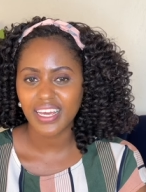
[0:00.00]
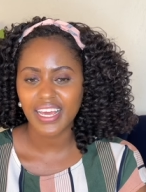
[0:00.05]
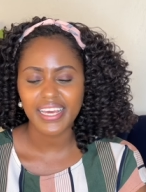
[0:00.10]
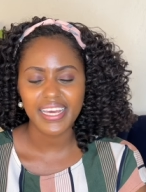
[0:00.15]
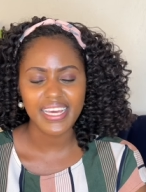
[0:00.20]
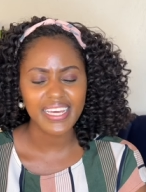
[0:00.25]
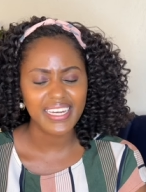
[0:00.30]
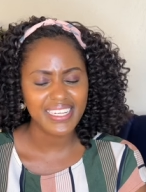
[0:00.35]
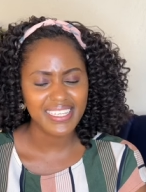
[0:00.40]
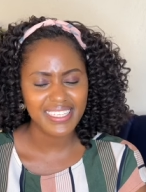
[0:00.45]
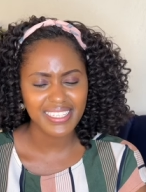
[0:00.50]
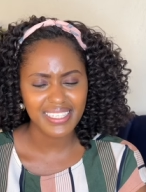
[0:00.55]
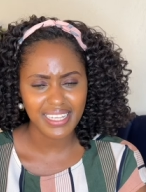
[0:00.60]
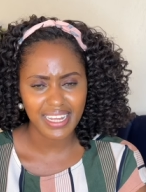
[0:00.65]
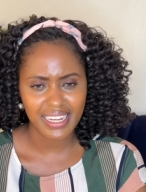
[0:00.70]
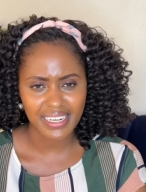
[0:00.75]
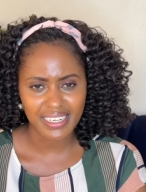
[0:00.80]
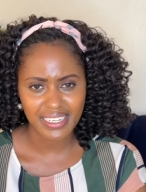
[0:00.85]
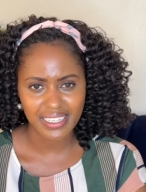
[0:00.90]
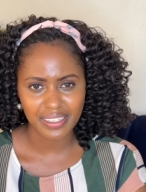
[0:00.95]
any
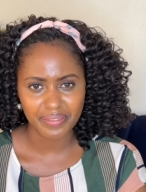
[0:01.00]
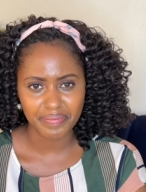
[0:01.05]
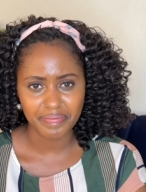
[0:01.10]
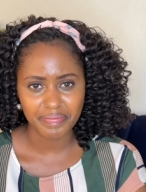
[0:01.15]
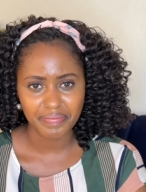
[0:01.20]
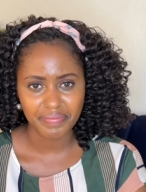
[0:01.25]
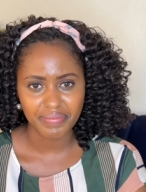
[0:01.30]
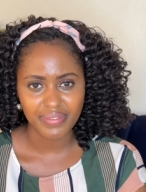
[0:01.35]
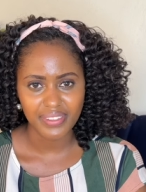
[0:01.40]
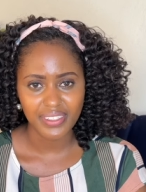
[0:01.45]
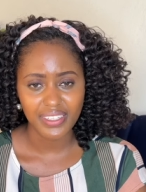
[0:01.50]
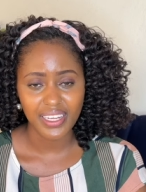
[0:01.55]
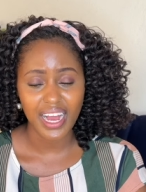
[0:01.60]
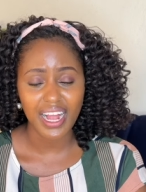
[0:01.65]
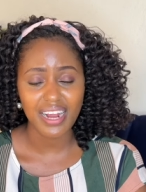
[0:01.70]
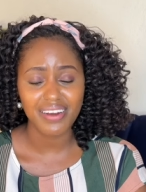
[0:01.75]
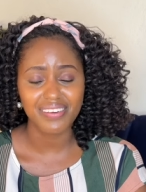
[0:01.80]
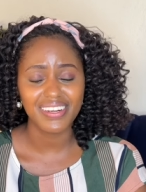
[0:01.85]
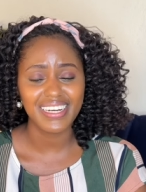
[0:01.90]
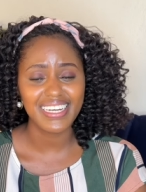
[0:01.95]
Sunday I
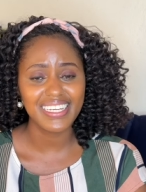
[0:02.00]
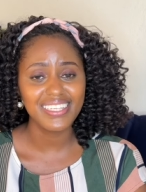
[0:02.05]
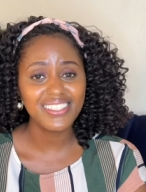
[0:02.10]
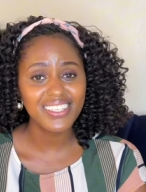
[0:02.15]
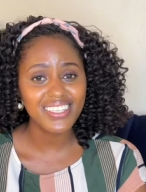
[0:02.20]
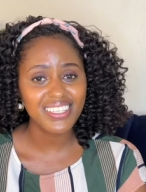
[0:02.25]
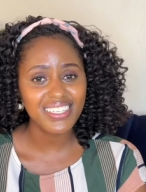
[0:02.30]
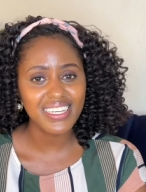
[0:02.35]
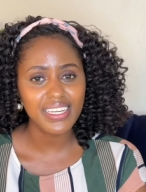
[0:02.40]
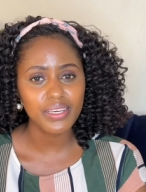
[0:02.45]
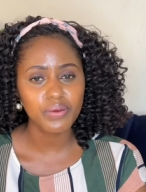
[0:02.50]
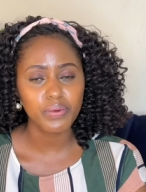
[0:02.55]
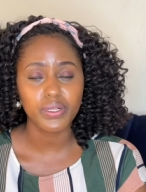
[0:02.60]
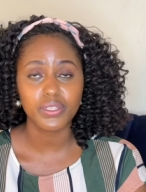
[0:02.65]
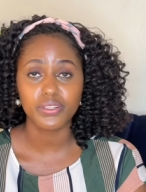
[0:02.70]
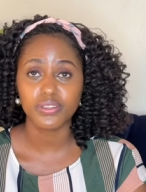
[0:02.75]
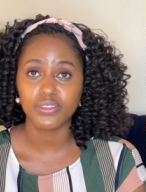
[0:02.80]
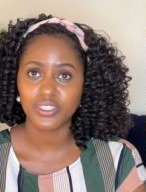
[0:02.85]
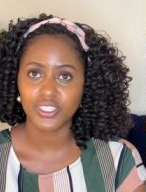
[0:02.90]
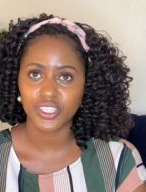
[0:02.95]
religiously went
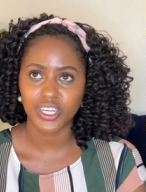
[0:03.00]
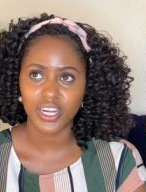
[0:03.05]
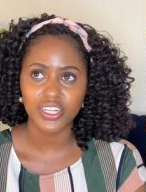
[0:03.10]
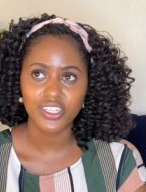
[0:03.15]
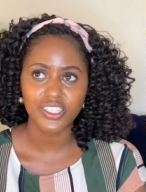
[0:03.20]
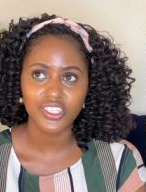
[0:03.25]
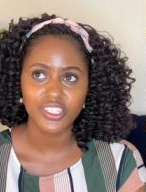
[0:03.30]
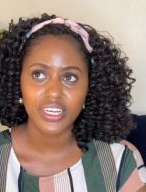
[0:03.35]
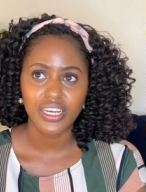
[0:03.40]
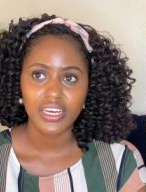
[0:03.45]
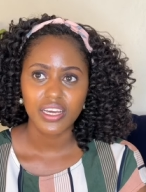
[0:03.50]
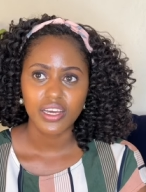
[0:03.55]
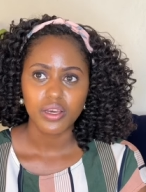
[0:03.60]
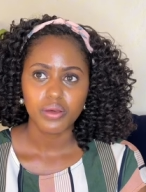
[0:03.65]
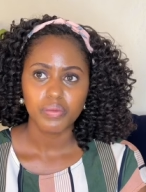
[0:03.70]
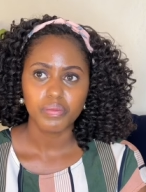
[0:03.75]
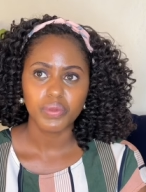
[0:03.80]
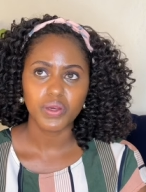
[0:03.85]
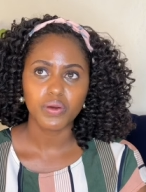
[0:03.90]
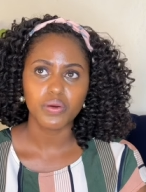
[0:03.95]
to church
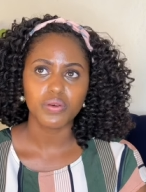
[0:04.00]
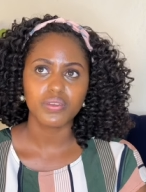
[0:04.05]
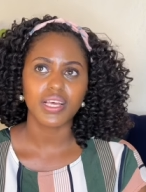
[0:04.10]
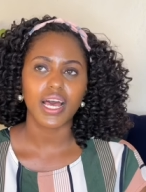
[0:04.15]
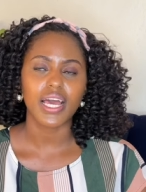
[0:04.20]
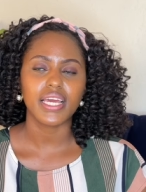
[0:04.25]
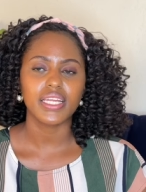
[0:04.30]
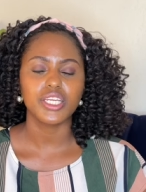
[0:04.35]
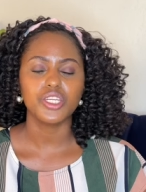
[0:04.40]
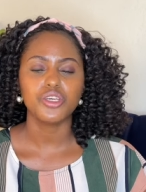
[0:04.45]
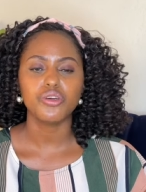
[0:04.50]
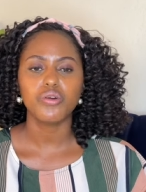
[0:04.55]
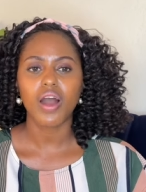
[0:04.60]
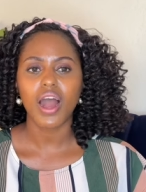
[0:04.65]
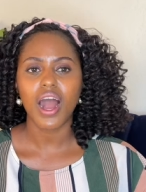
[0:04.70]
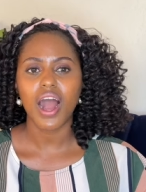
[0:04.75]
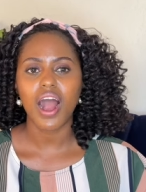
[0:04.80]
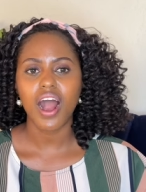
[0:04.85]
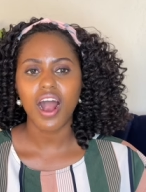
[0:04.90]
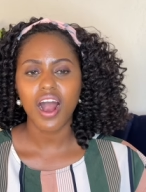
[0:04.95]
because I knew
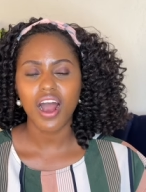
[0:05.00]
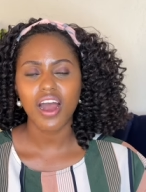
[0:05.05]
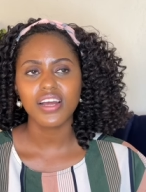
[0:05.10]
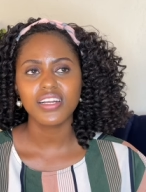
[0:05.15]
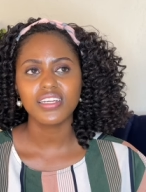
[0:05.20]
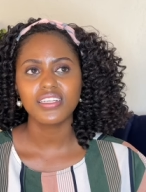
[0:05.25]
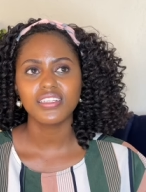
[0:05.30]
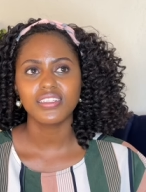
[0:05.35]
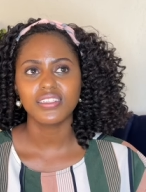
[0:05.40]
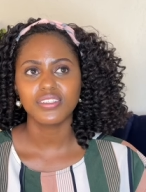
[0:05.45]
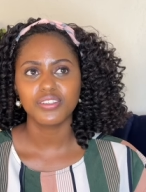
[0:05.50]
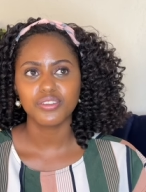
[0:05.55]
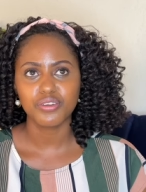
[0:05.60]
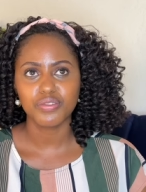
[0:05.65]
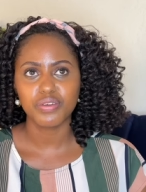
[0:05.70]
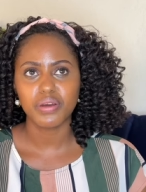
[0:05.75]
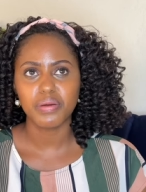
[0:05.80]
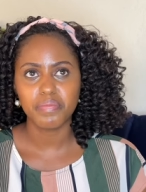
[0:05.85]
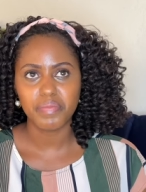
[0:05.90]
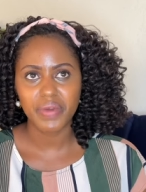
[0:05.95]
I had to
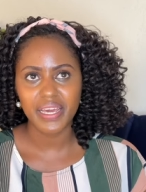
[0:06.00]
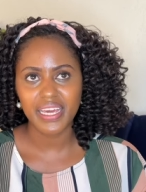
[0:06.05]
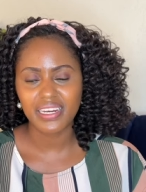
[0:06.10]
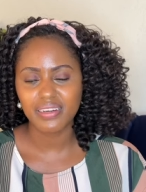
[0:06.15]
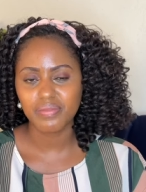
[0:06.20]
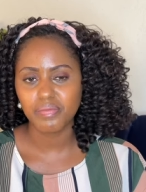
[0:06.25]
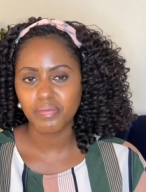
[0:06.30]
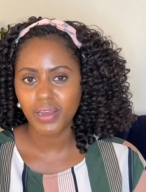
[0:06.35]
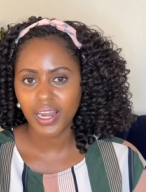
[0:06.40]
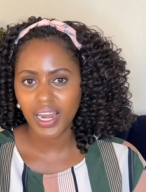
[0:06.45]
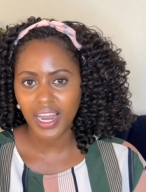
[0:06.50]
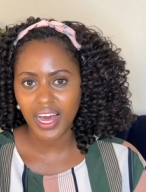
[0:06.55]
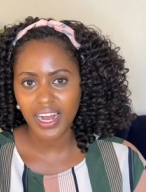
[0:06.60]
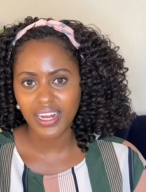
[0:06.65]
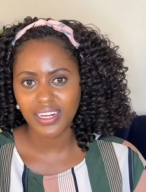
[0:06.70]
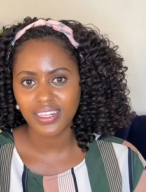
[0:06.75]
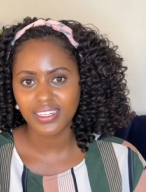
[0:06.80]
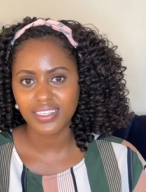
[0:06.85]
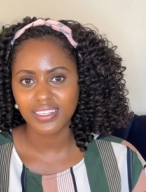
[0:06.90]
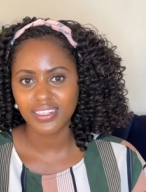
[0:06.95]
remain
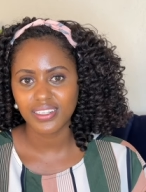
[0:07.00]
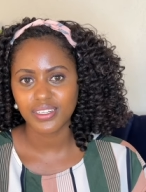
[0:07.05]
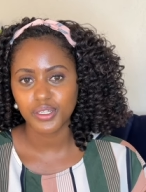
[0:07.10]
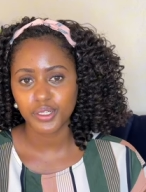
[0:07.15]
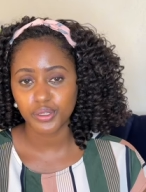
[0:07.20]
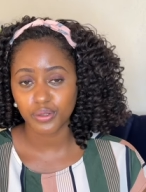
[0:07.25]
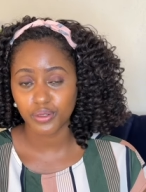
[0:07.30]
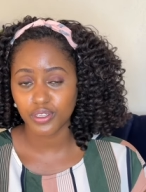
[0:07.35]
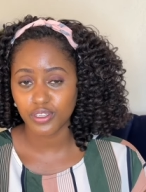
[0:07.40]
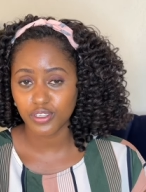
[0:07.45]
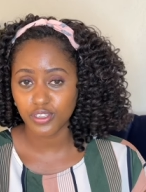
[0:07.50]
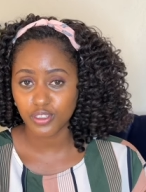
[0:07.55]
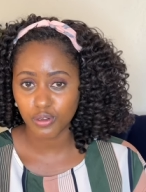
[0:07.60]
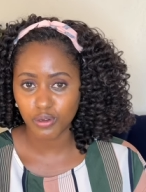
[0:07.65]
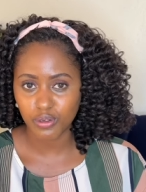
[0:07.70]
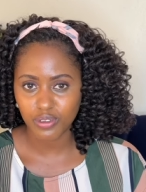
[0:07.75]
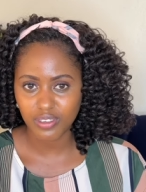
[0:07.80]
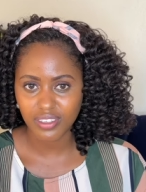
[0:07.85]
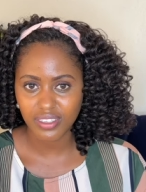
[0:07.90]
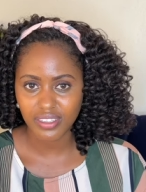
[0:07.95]
plugged to the
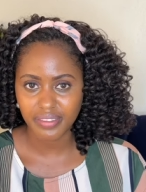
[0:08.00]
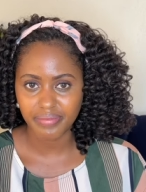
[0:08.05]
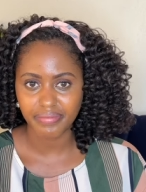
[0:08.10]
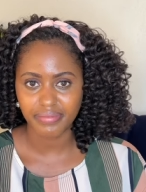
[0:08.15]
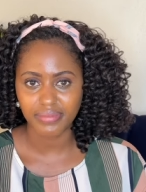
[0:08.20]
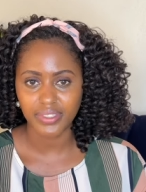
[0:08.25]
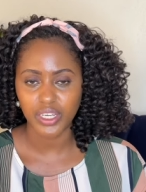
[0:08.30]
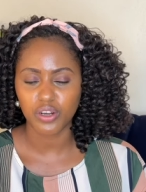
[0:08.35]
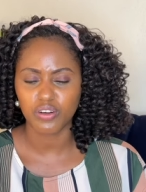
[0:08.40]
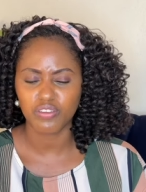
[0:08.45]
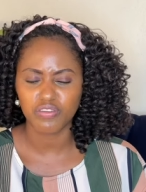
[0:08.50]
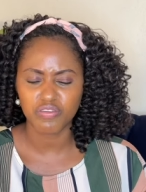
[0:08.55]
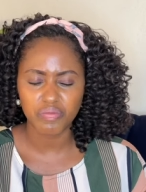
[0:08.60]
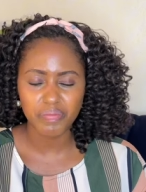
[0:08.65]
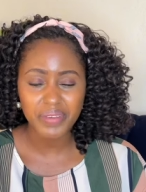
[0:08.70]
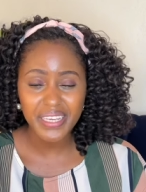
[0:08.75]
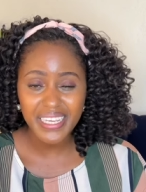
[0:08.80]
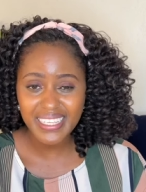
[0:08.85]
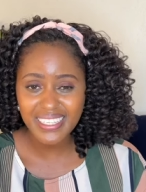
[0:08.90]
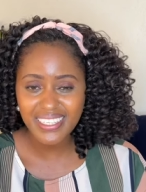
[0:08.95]
source of
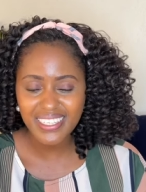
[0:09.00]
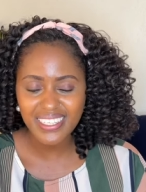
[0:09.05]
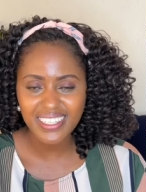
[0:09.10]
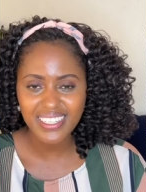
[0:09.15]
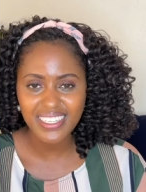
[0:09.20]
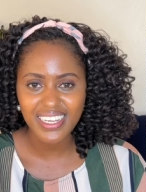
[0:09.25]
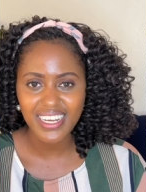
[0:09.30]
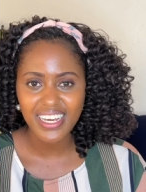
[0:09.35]
peace,